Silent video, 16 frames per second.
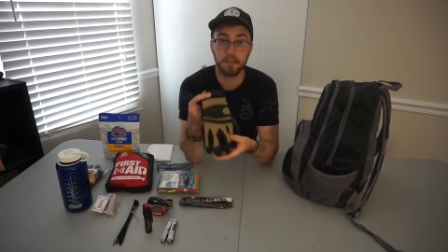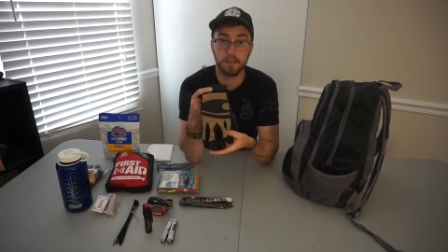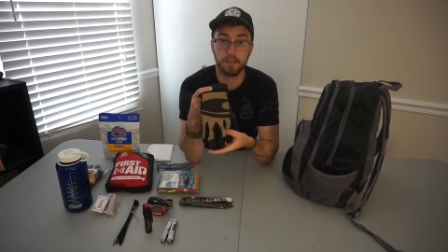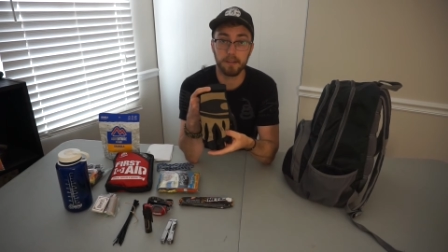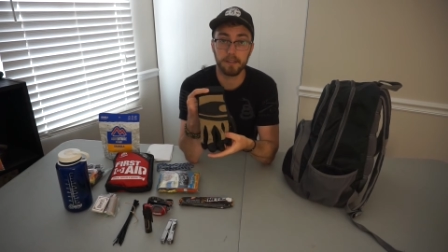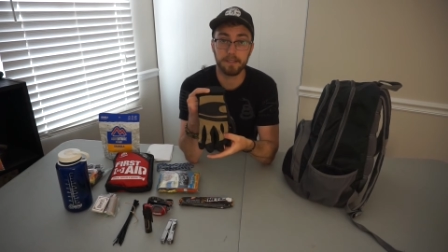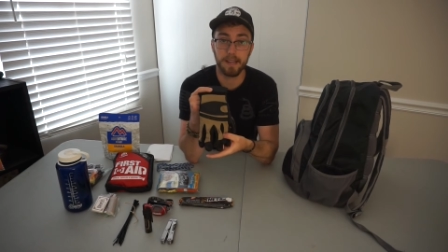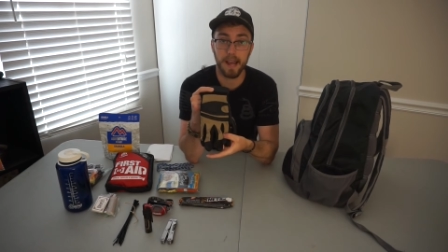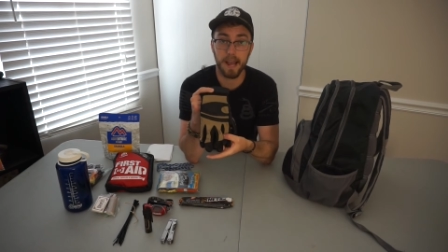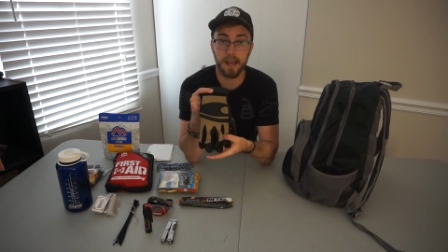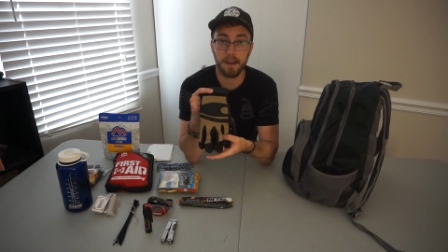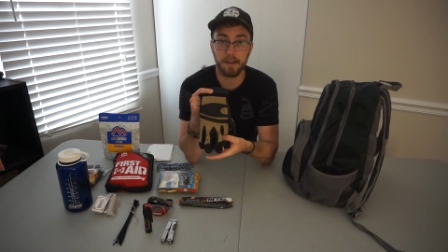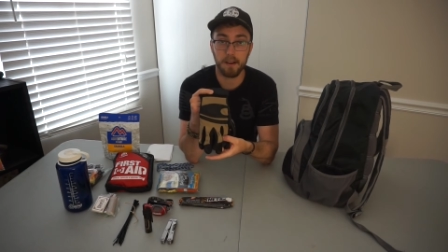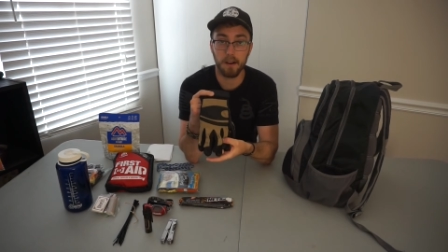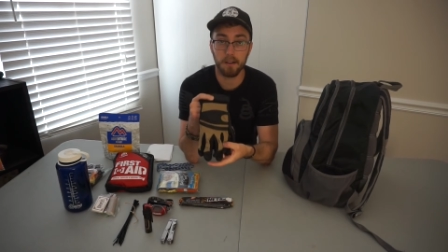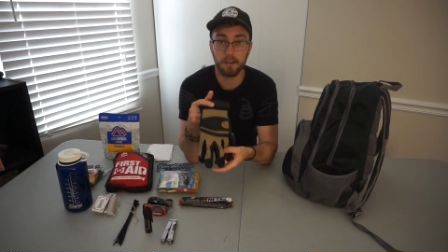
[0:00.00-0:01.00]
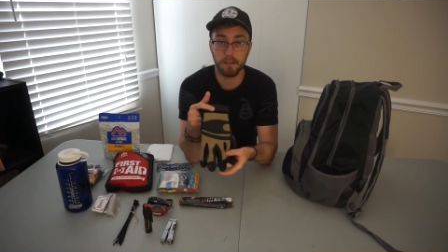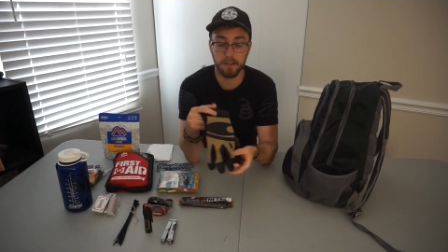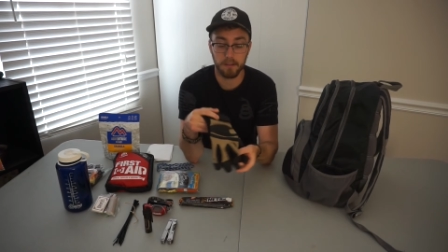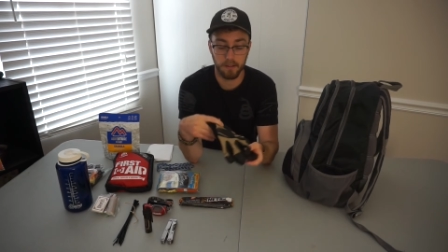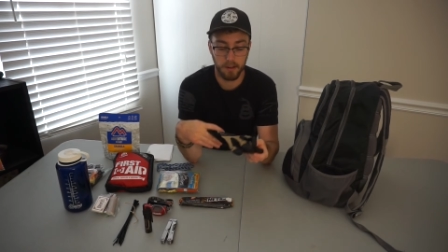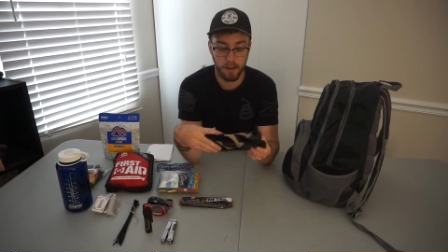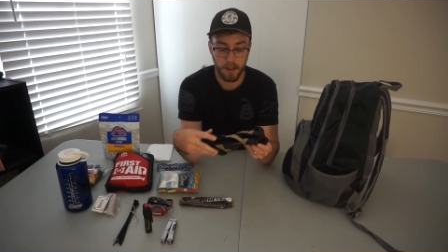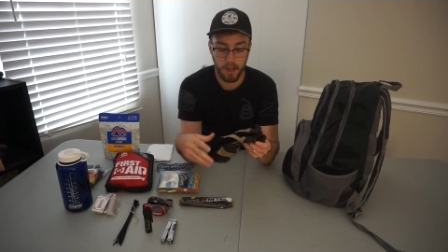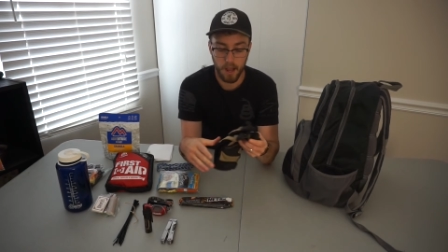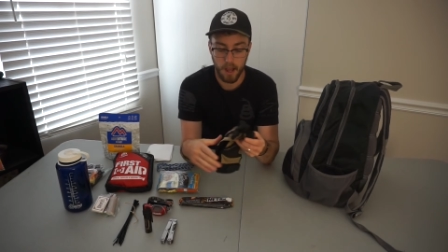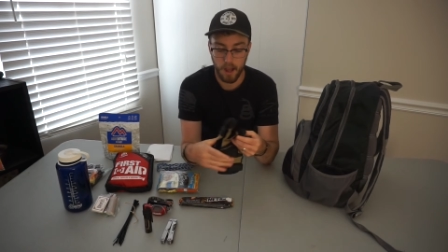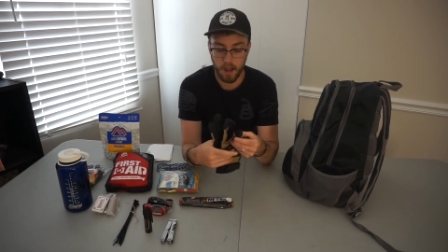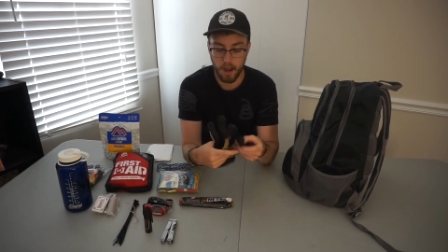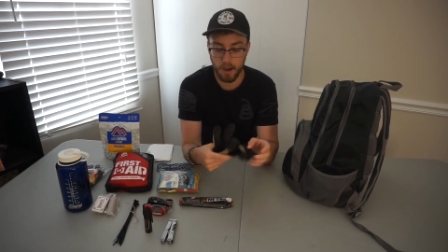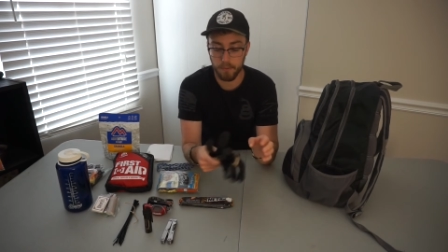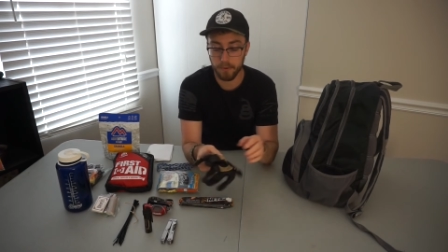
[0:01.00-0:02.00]
They're in a tan color.
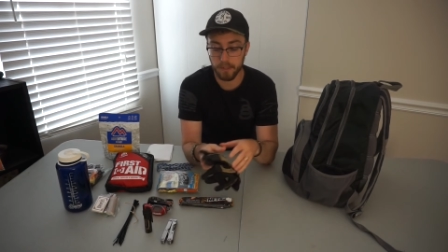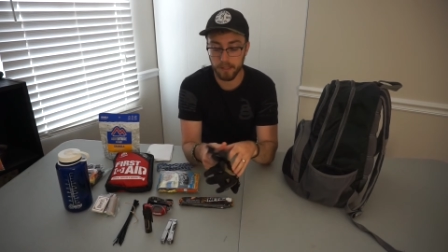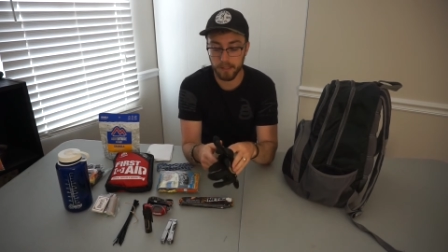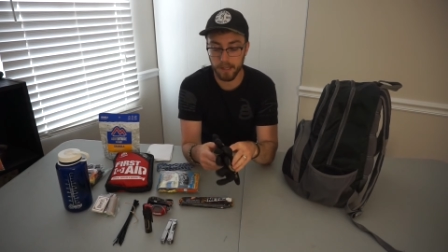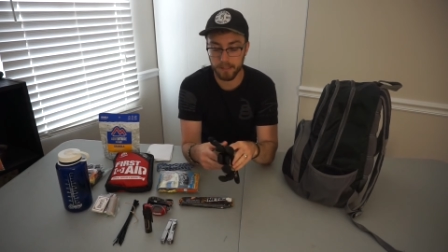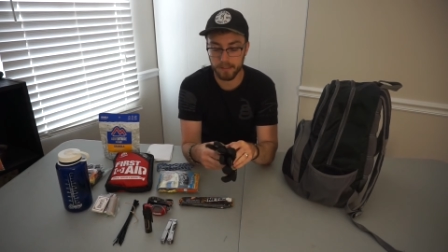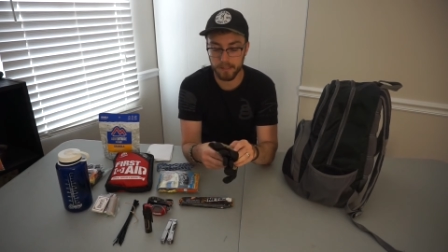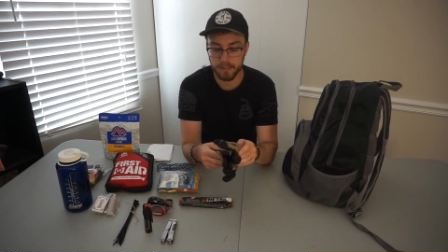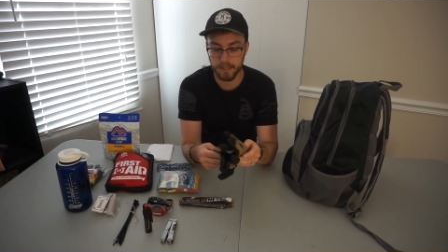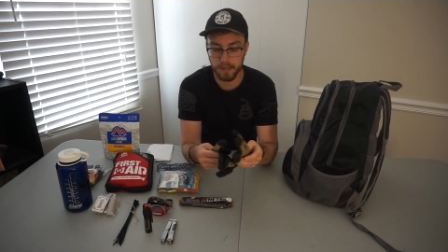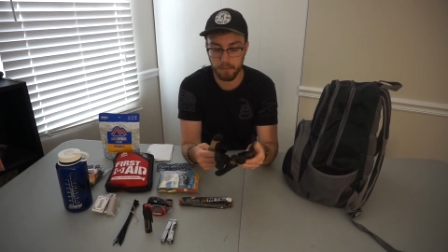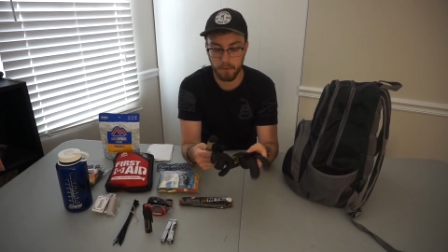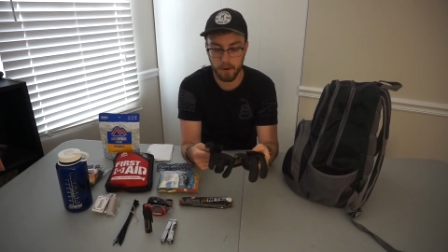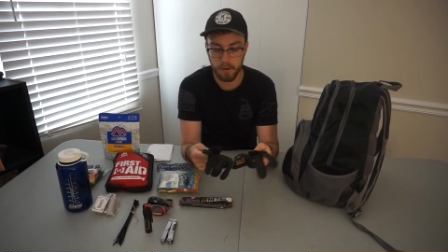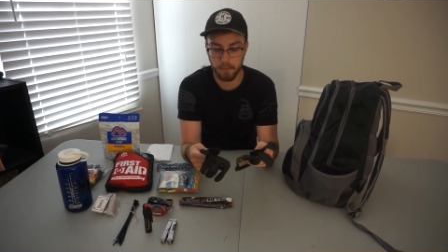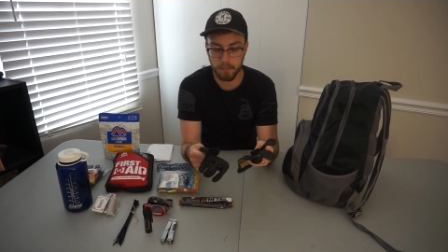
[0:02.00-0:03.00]
I really like these. I bought